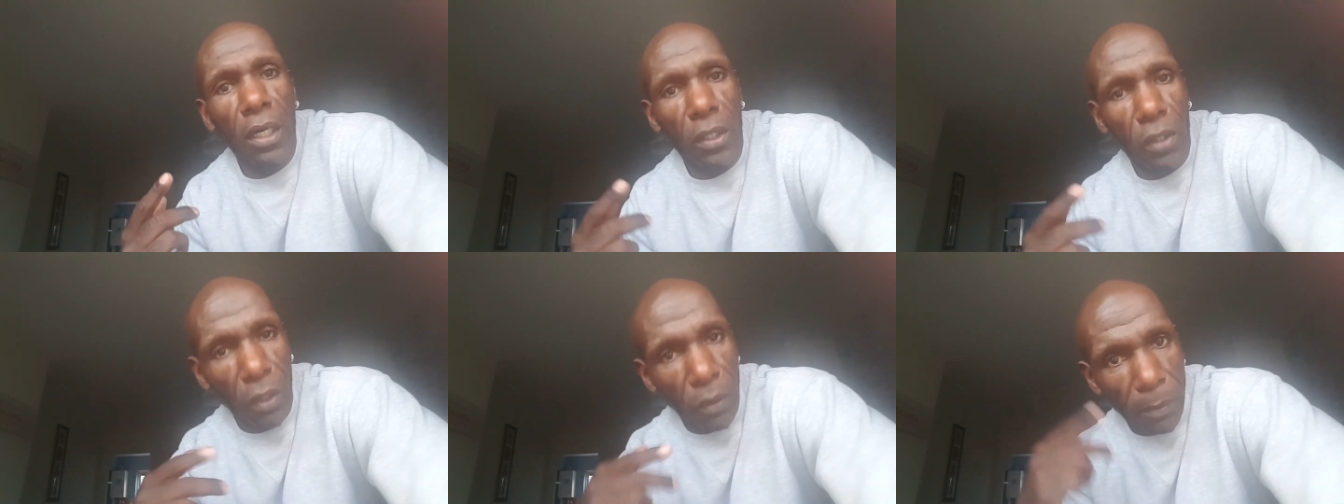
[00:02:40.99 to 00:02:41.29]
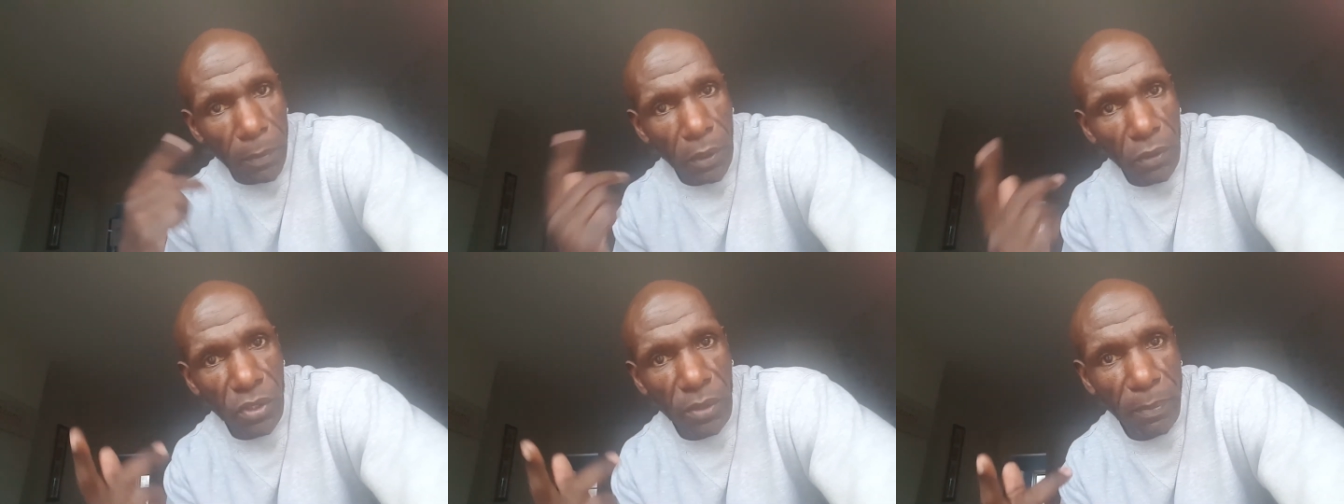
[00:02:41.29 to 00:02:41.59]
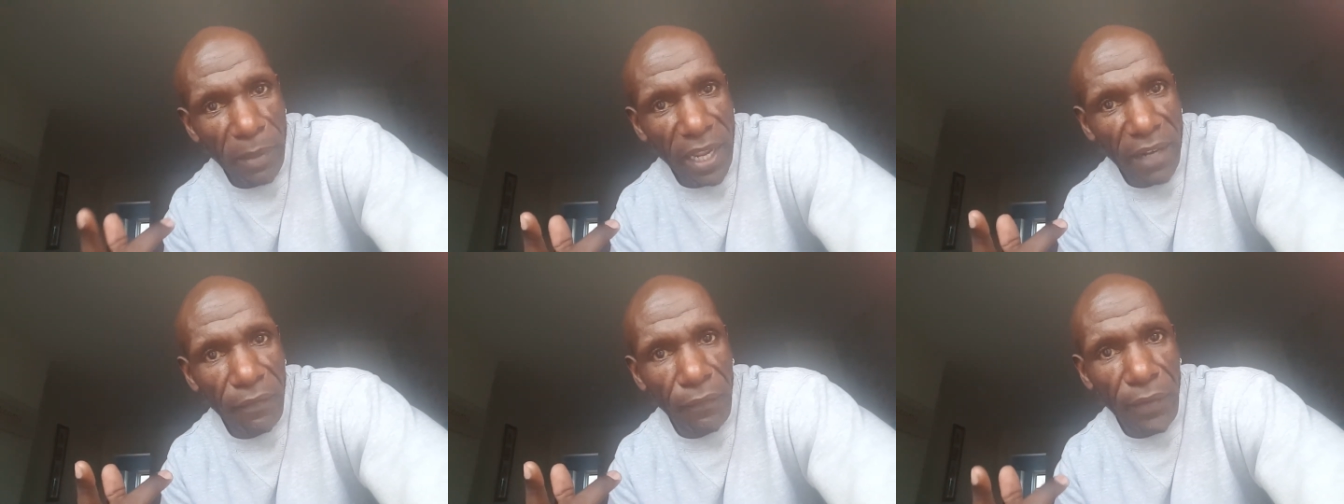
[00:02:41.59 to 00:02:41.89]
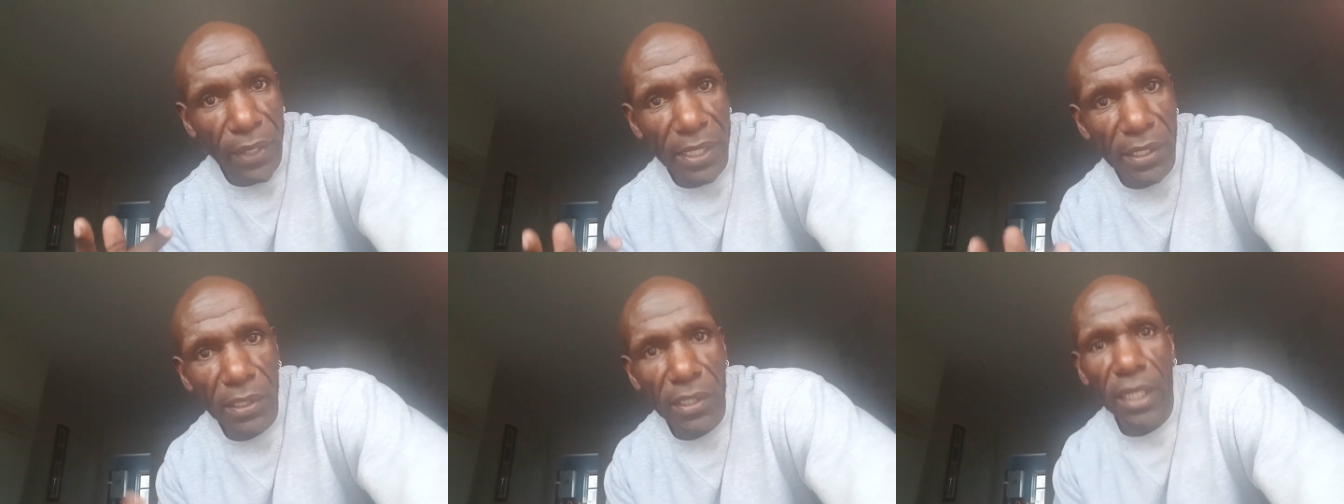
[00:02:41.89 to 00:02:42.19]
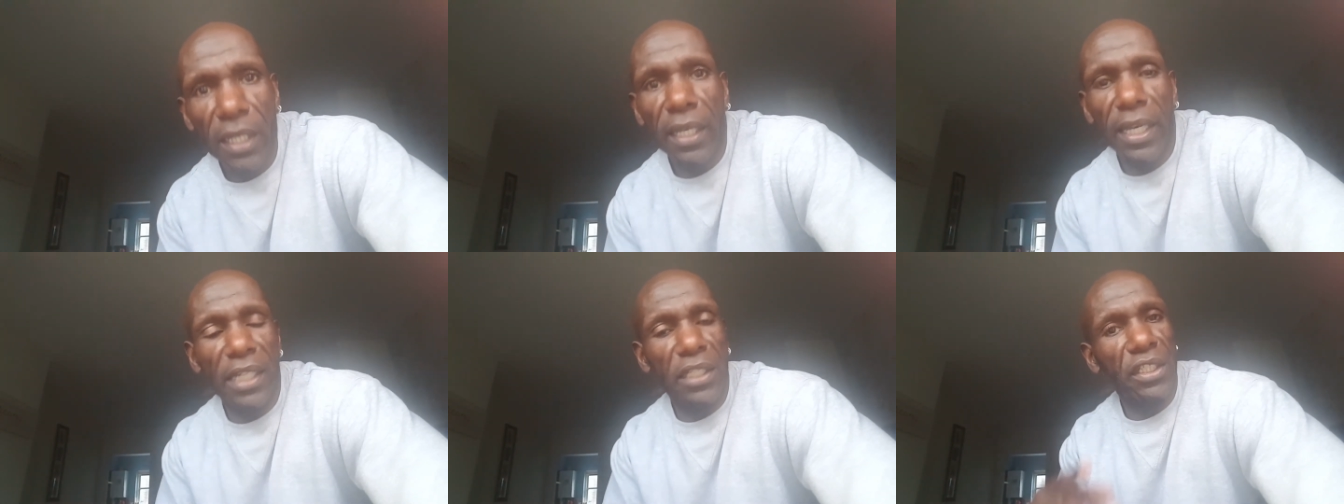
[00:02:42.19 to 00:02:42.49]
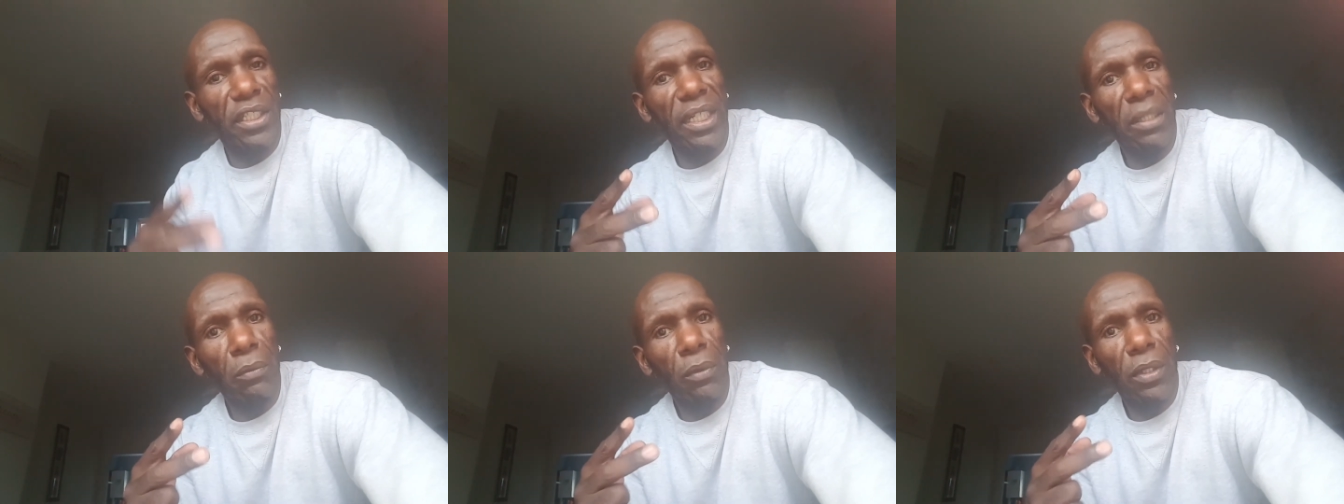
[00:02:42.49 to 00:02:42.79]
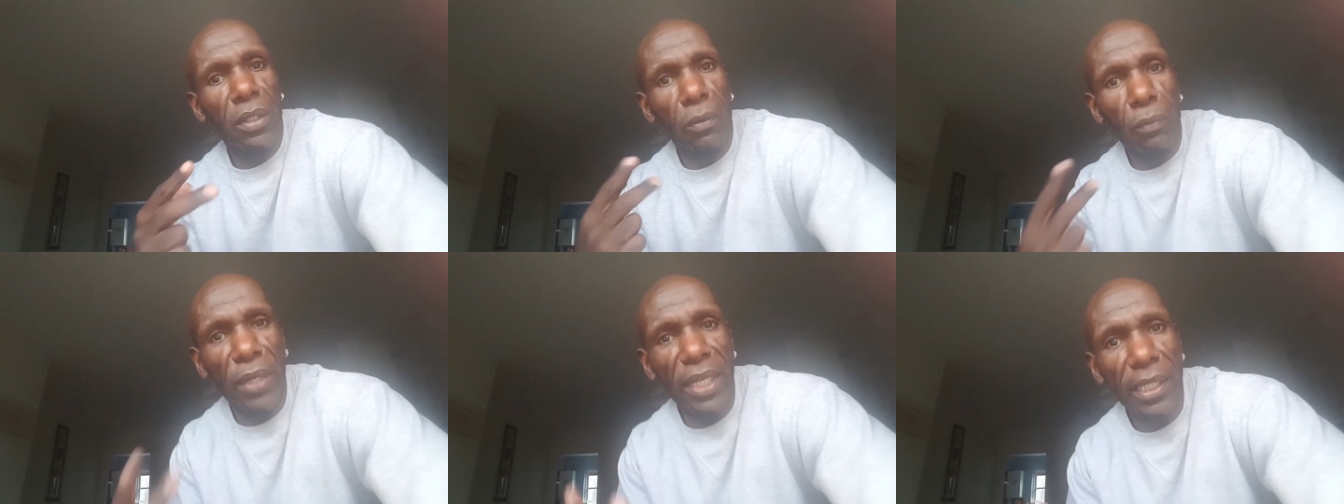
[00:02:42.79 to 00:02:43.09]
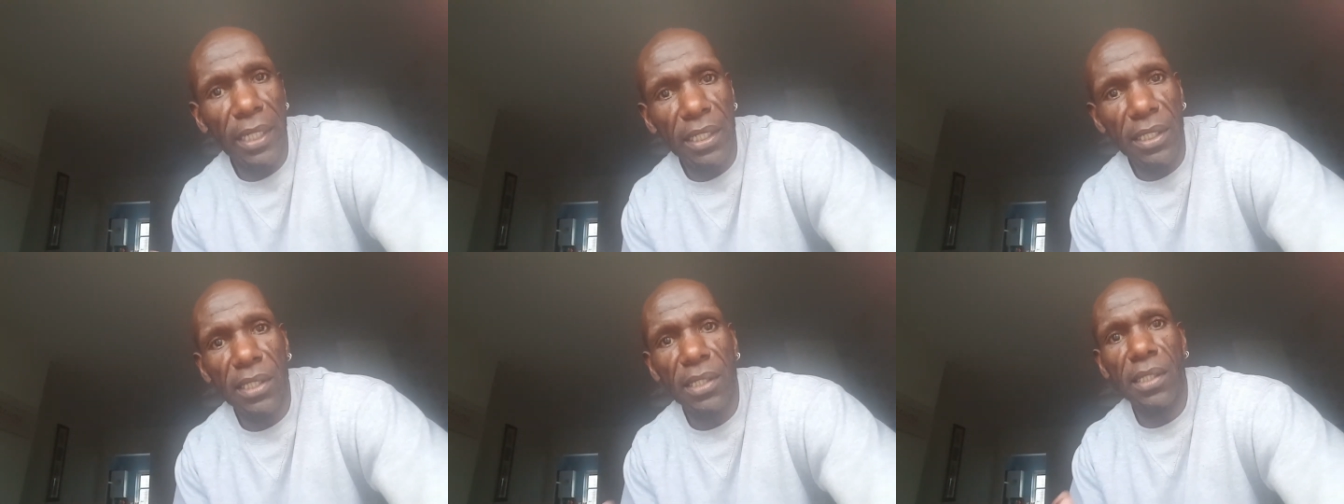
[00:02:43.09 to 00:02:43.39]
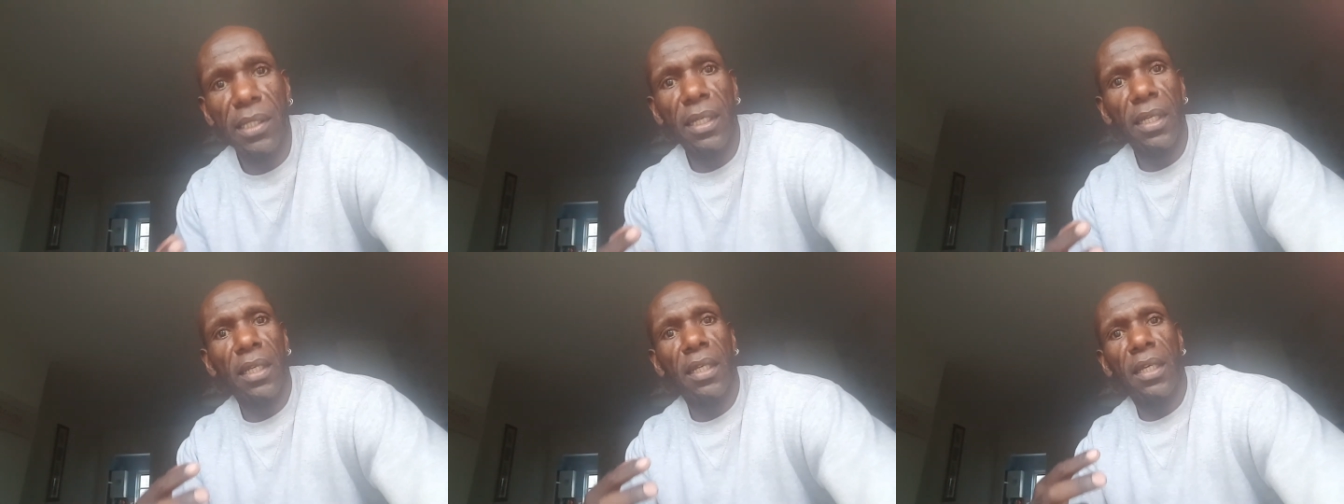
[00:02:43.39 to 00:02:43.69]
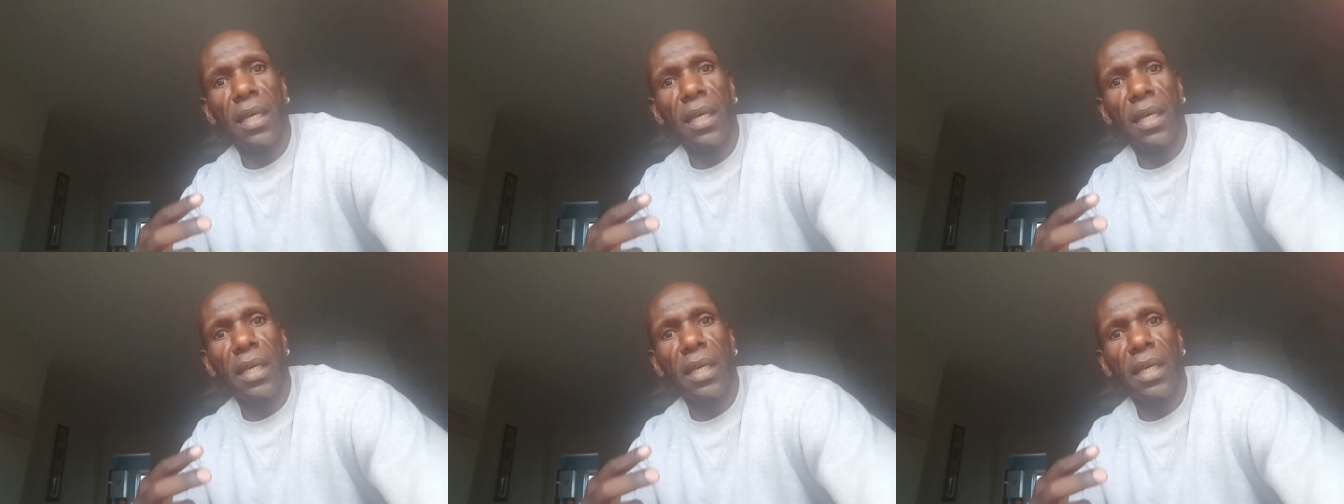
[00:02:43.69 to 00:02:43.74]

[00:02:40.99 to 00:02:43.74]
got lots of black friends, and she would have witnessed